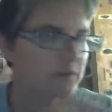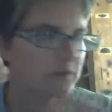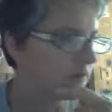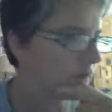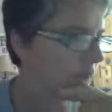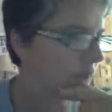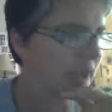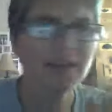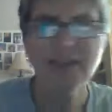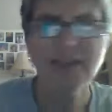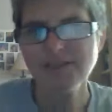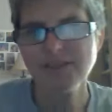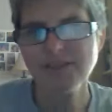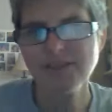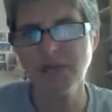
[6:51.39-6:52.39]
Okay,
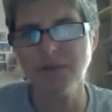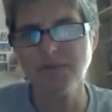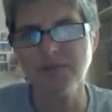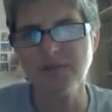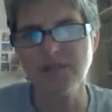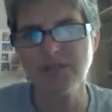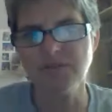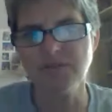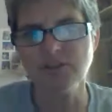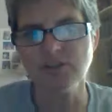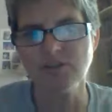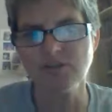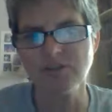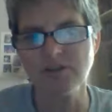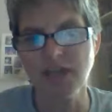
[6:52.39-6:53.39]
sometimes TV
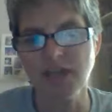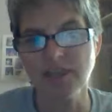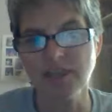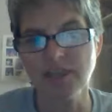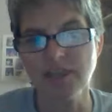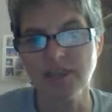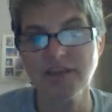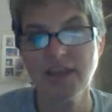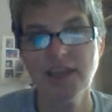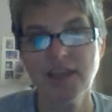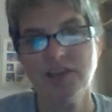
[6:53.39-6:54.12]
shows are like that.